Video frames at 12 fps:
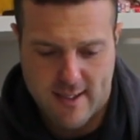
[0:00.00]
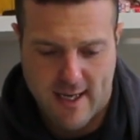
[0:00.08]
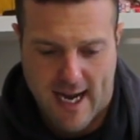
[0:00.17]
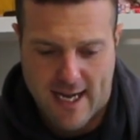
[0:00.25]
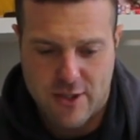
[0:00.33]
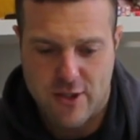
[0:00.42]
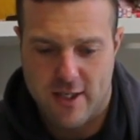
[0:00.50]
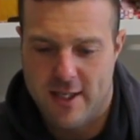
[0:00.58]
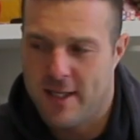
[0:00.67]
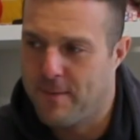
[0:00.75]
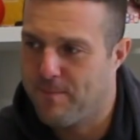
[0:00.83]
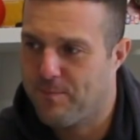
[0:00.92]

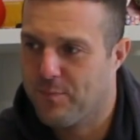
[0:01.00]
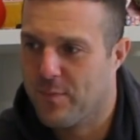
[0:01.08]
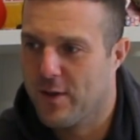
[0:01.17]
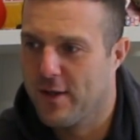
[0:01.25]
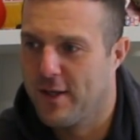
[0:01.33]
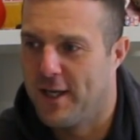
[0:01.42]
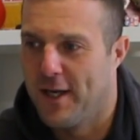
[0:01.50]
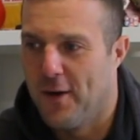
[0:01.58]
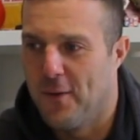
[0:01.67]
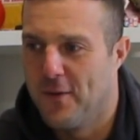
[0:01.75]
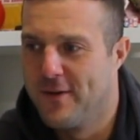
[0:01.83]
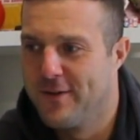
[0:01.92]
Actually, you know,
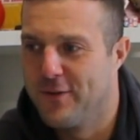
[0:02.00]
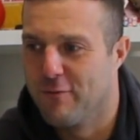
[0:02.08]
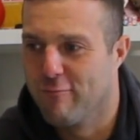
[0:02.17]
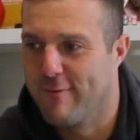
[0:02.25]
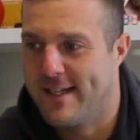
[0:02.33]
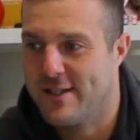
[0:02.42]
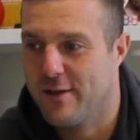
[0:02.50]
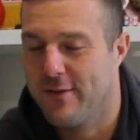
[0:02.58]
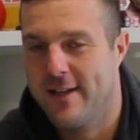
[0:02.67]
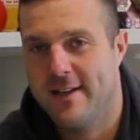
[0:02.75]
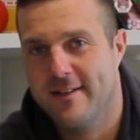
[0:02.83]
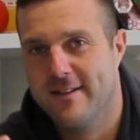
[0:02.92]
the risk of
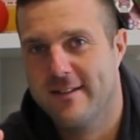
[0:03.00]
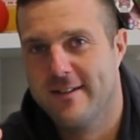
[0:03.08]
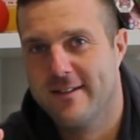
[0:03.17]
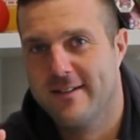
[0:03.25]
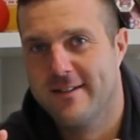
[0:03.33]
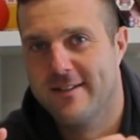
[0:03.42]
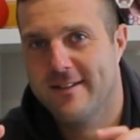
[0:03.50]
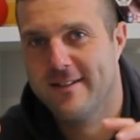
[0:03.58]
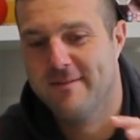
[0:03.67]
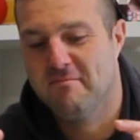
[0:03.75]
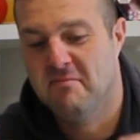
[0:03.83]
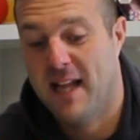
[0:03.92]
it
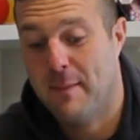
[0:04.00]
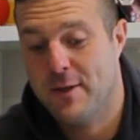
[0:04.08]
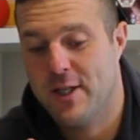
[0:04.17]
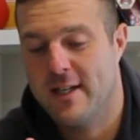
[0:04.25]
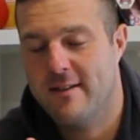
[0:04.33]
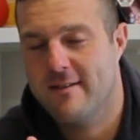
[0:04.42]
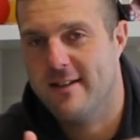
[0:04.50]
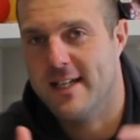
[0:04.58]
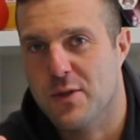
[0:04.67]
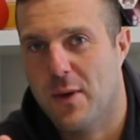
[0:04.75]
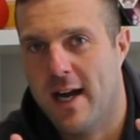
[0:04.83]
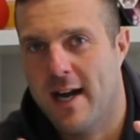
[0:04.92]
damaging is
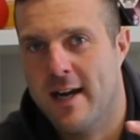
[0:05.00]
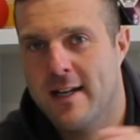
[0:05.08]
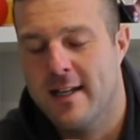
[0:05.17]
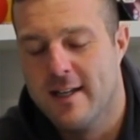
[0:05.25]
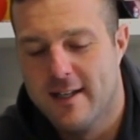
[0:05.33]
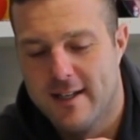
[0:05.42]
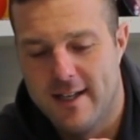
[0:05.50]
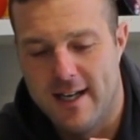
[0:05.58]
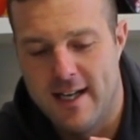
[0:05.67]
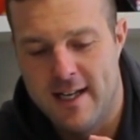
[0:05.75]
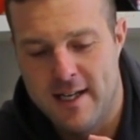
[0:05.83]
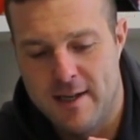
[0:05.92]
high.
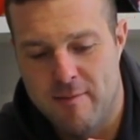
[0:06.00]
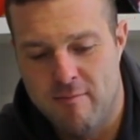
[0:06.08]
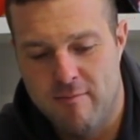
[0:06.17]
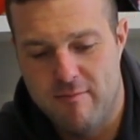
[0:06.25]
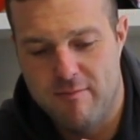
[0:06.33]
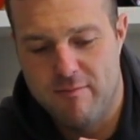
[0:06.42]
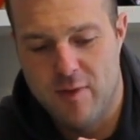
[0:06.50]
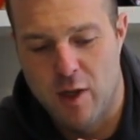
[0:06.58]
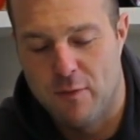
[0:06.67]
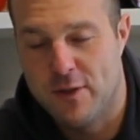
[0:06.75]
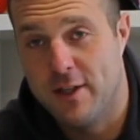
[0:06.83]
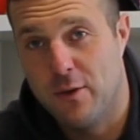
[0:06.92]
And
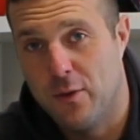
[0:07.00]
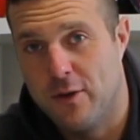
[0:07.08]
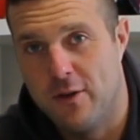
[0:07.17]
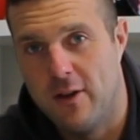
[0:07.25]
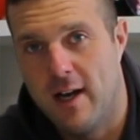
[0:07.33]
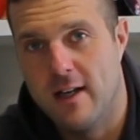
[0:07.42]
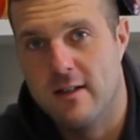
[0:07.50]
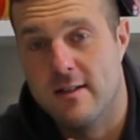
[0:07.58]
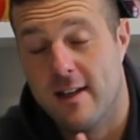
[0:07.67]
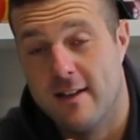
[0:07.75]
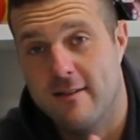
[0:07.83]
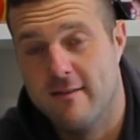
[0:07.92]
obviously I don't want to do that because
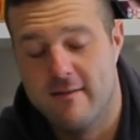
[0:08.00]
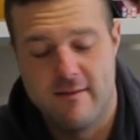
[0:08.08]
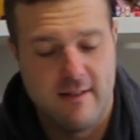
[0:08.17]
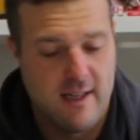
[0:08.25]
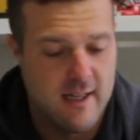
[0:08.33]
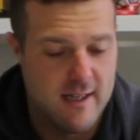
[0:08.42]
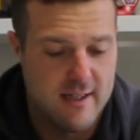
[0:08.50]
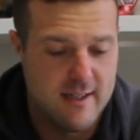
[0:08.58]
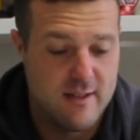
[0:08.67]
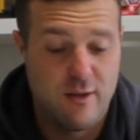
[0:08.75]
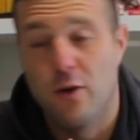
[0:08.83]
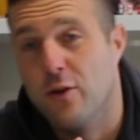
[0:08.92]
then
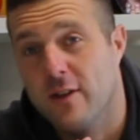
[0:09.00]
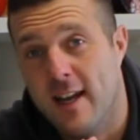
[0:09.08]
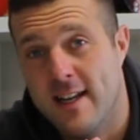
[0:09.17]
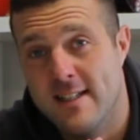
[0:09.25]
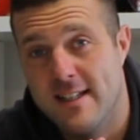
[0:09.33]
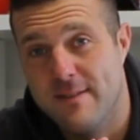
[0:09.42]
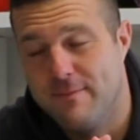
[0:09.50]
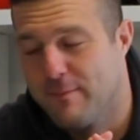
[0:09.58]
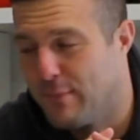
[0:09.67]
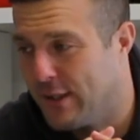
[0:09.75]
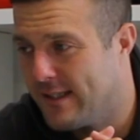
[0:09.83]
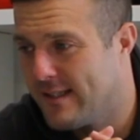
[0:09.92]
it's not a good day, is it?
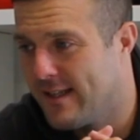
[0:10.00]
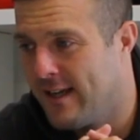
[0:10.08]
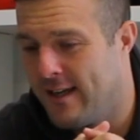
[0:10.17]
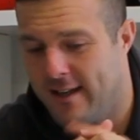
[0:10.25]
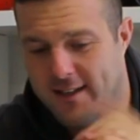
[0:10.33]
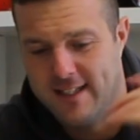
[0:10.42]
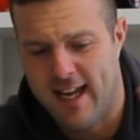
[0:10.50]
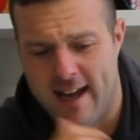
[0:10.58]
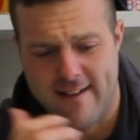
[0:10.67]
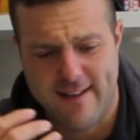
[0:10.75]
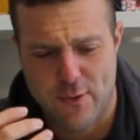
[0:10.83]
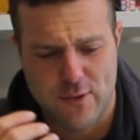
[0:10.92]
But yeah,
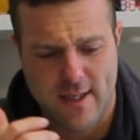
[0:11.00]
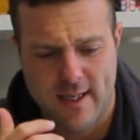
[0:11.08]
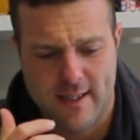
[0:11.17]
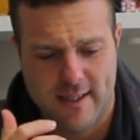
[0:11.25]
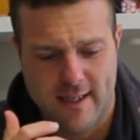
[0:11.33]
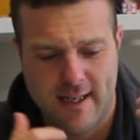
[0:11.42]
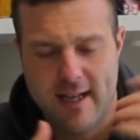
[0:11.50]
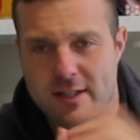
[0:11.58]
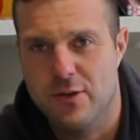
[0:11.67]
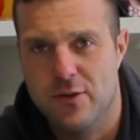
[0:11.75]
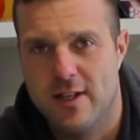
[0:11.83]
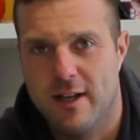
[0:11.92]
that was like a nice
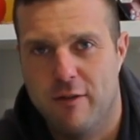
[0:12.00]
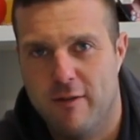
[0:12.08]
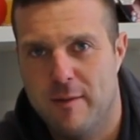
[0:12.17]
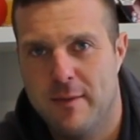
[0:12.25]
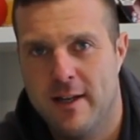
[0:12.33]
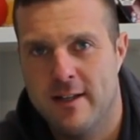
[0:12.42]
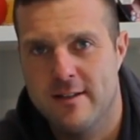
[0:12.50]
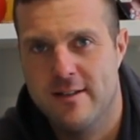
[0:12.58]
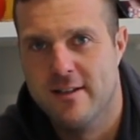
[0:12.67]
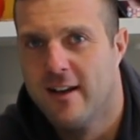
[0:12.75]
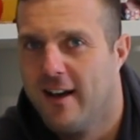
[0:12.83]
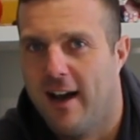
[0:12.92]
little steady 3 minutes.
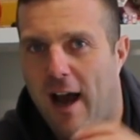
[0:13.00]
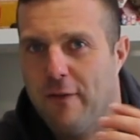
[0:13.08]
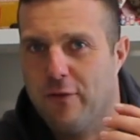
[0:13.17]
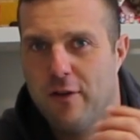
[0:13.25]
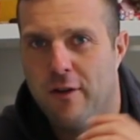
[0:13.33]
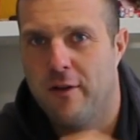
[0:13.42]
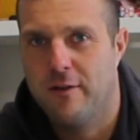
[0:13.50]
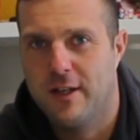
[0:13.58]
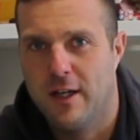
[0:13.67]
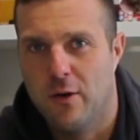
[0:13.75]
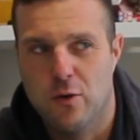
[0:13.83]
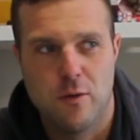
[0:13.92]
After, you
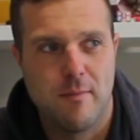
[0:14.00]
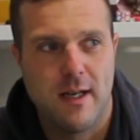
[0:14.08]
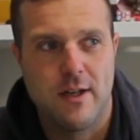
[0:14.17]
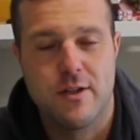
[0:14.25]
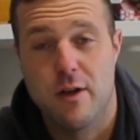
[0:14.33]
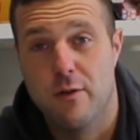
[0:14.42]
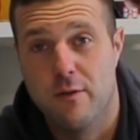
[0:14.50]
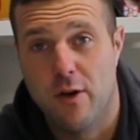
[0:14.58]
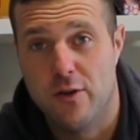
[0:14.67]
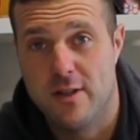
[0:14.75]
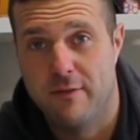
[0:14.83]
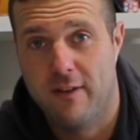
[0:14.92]
know, a good minute or so
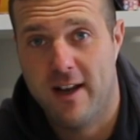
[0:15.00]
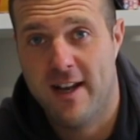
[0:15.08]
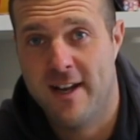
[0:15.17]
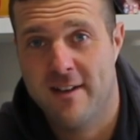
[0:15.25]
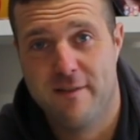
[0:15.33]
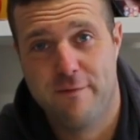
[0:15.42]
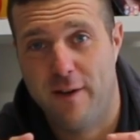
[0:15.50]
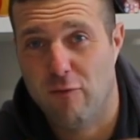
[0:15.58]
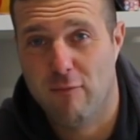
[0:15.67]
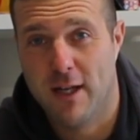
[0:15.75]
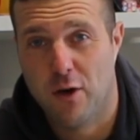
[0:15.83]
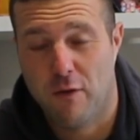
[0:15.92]
constantly flying, felt
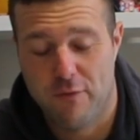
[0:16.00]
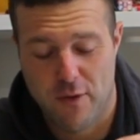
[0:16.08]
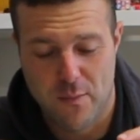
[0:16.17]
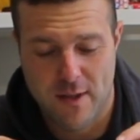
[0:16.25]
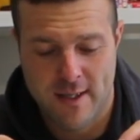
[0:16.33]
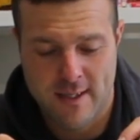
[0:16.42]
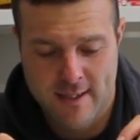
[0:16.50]
really confident with it.